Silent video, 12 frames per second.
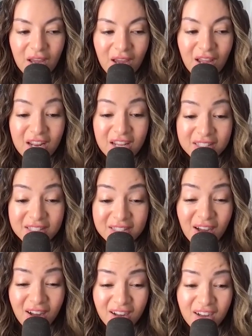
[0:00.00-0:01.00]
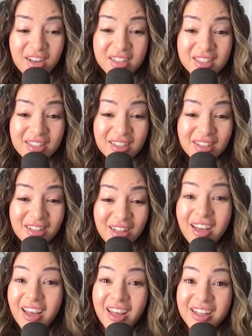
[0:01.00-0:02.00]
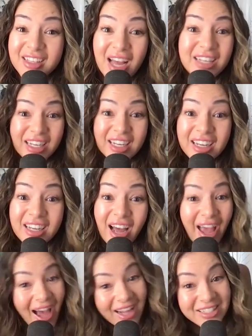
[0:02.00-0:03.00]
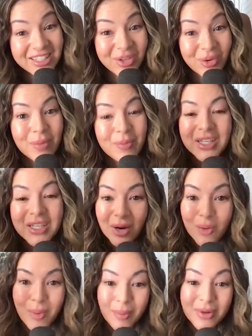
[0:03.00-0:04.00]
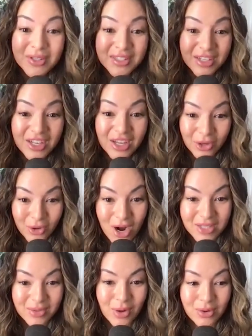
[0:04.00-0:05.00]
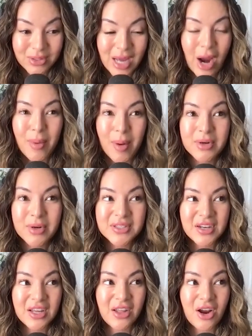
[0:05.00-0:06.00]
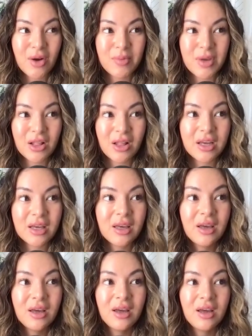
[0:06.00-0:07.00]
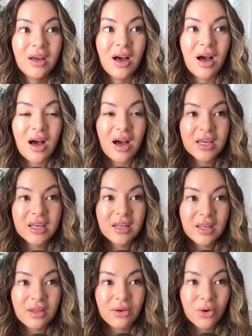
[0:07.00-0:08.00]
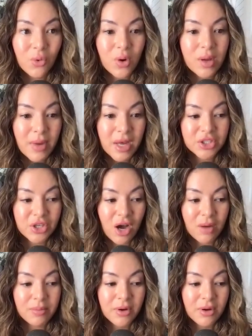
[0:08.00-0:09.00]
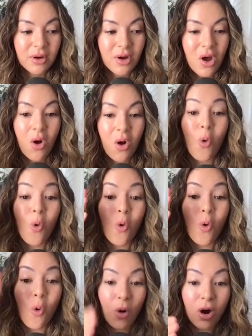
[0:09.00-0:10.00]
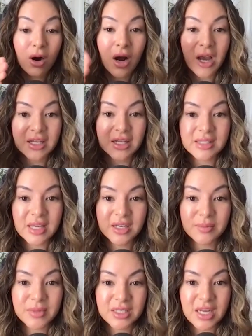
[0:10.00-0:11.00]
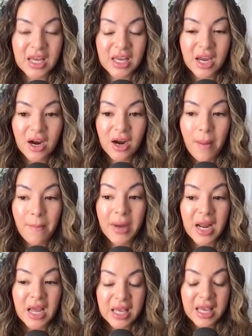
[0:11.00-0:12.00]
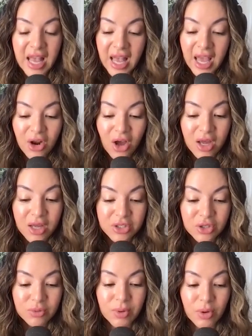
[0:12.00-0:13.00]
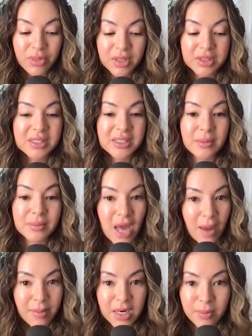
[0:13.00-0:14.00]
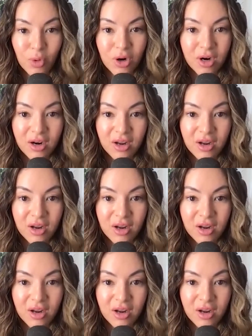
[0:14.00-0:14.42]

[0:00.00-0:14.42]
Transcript: and it sucked. Like I did it. I had to do it because I remember sitting at a crossroads. I remember sitting there and being like, I can either quit my job or I can send him to daycare, but I cannot do both at the same time anymore.